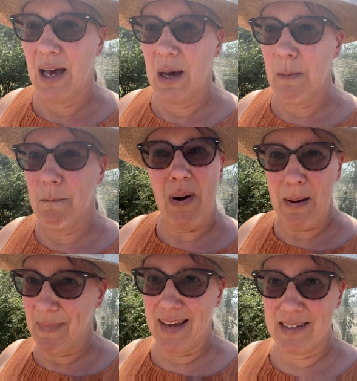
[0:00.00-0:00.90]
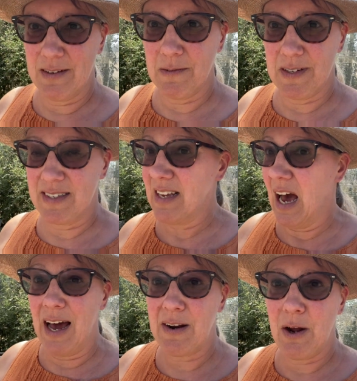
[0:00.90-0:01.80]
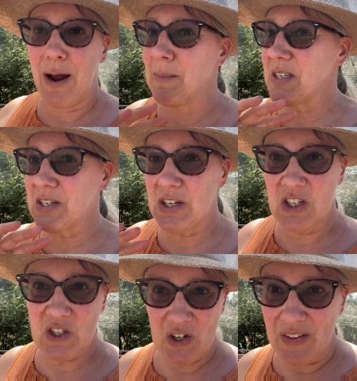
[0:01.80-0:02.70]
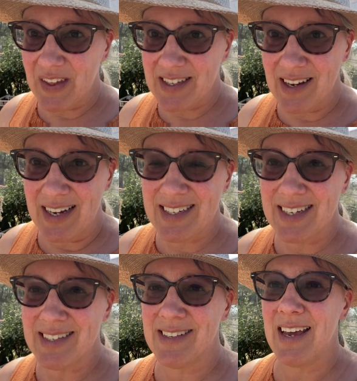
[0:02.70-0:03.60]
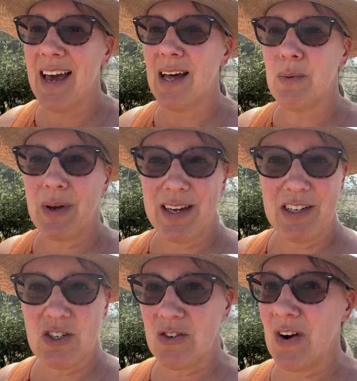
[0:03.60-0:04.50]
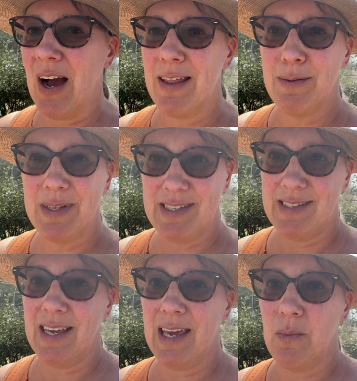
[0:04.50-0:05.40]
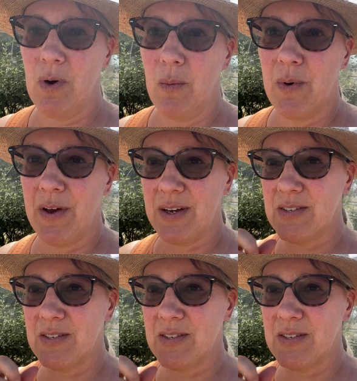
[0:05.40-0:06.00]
might make a difference. I don't know. I'm just going to jot these ideas down. We're going to try them and see what works.